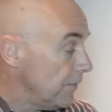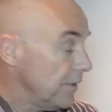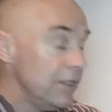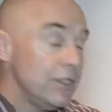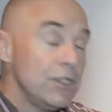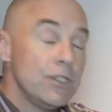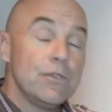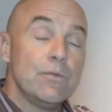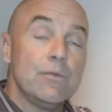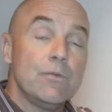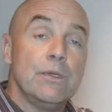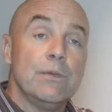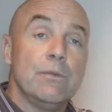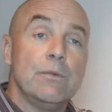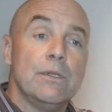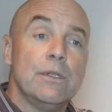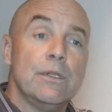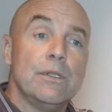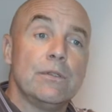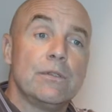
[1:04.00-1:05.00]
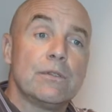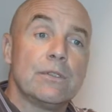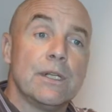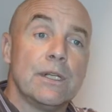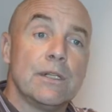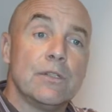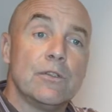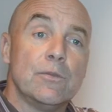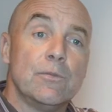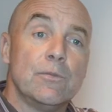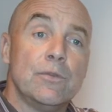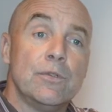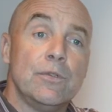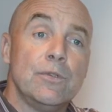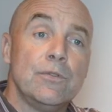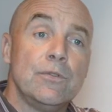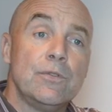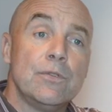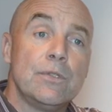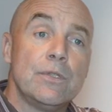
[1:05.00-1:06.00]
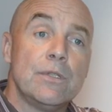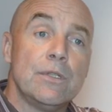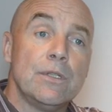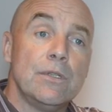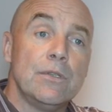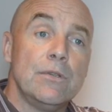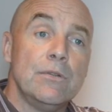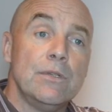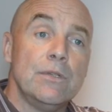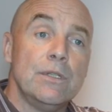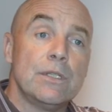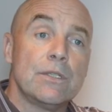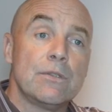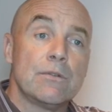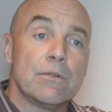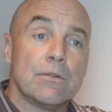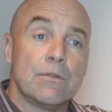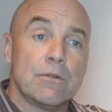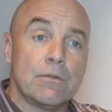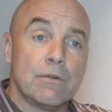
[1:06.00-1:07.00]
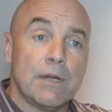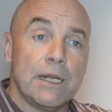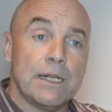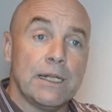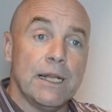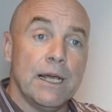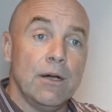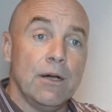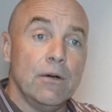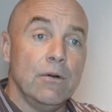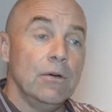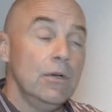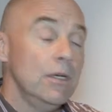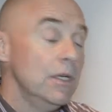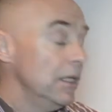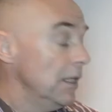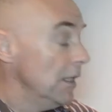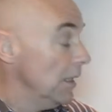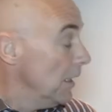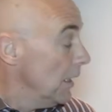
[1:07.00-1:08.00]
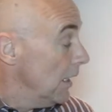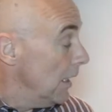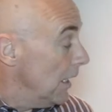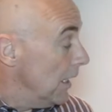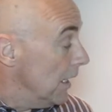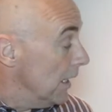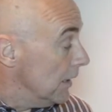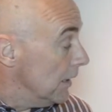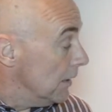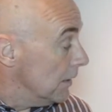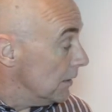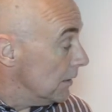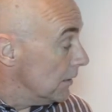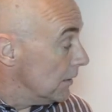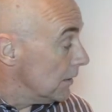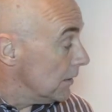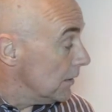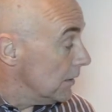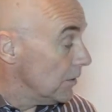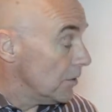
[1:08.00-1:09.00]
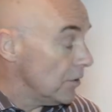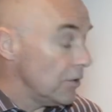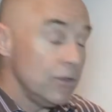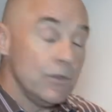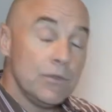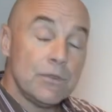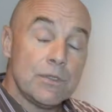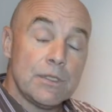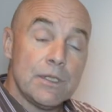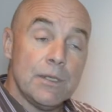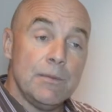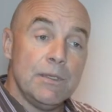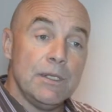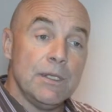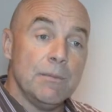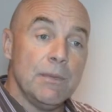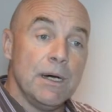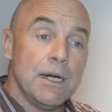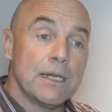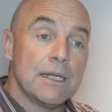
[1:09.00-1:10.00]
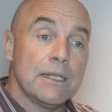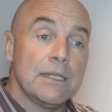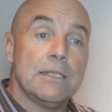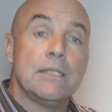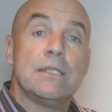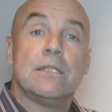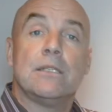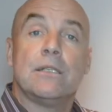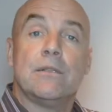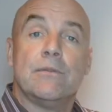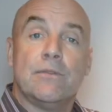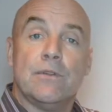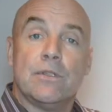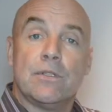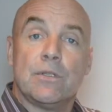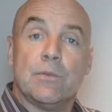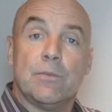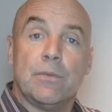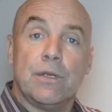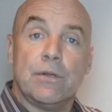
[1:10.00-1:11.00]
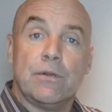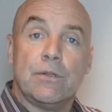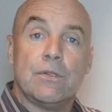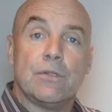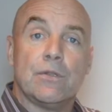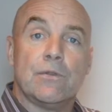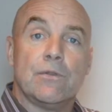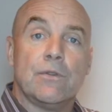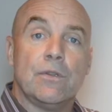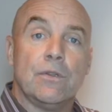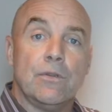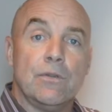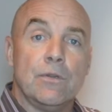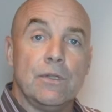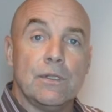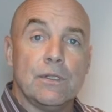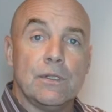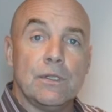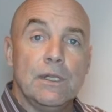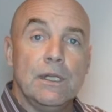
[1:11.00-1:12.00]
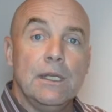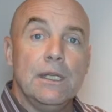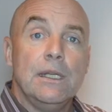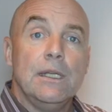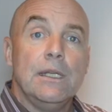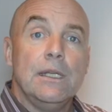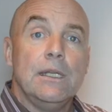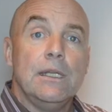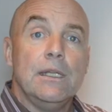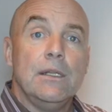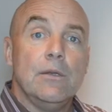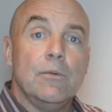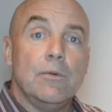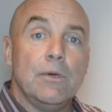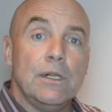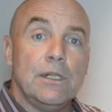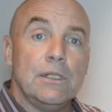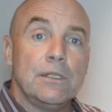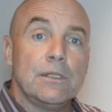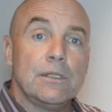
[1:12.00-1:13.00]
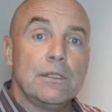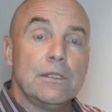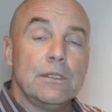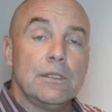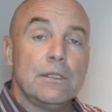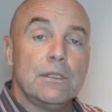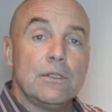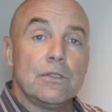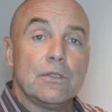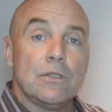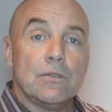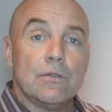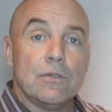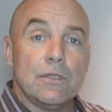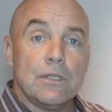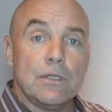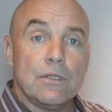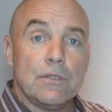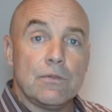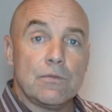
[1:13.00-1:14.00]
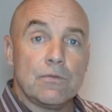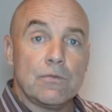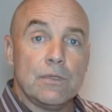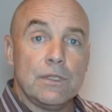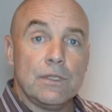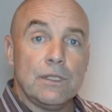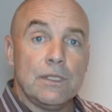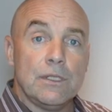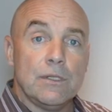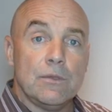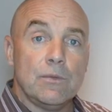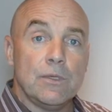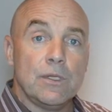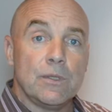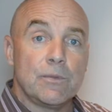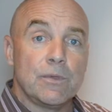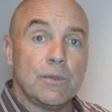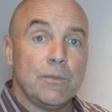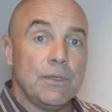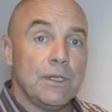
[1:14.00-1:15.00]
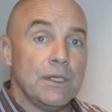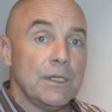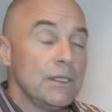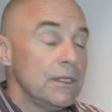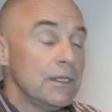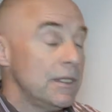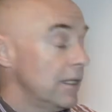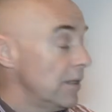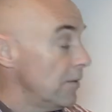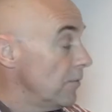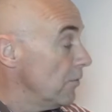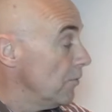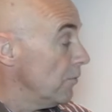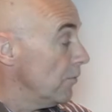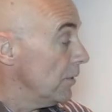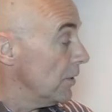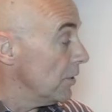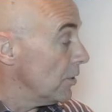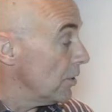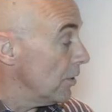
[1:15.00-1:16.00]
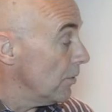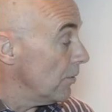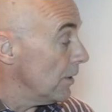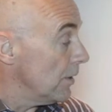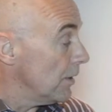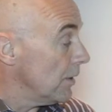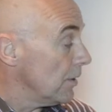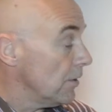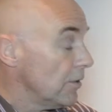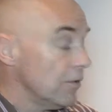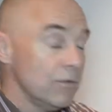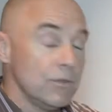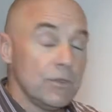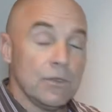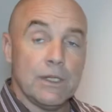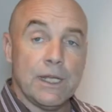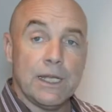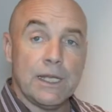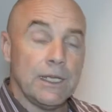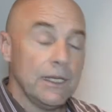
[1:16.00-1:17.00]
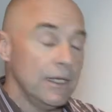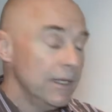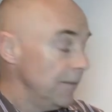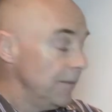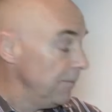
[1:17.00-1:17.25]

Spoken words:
finished. We will start to produce the units right now and introduce them in the market. This is the first appearance of the unit in the world. So this is really a world premiere that we are showing you today.